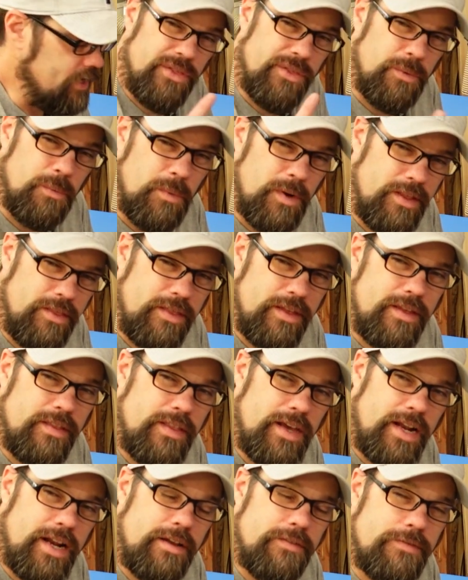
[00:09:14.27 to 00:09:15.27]
The one thing
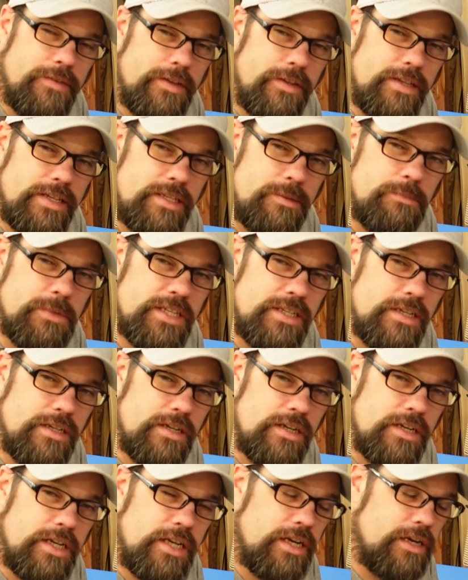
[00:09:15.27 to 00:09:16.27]
that I feel is missing
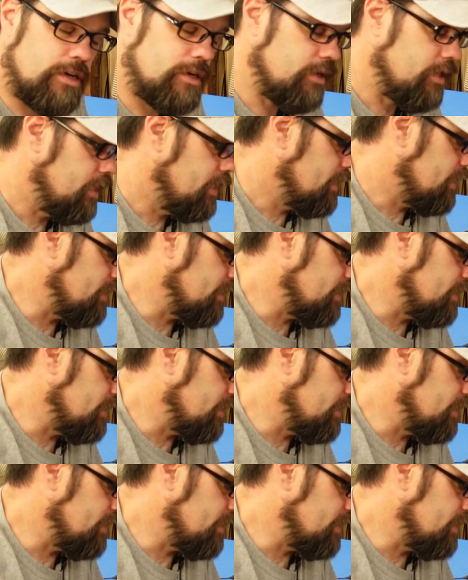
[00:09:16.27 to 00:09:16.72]
on here